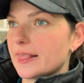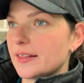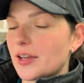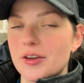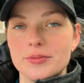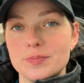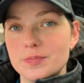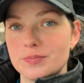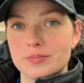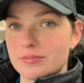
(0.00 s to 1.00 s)
go
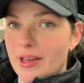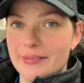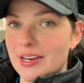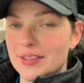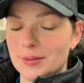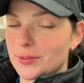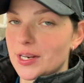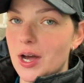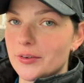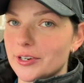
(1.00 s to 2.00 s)
have a lesson with
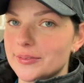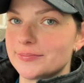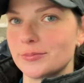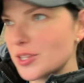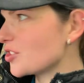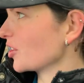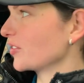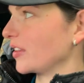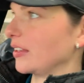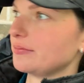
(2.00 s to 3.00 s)
Lara, with
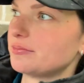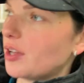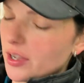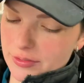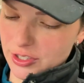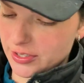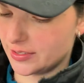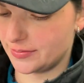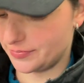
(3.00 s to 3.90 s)
Justine. I'm just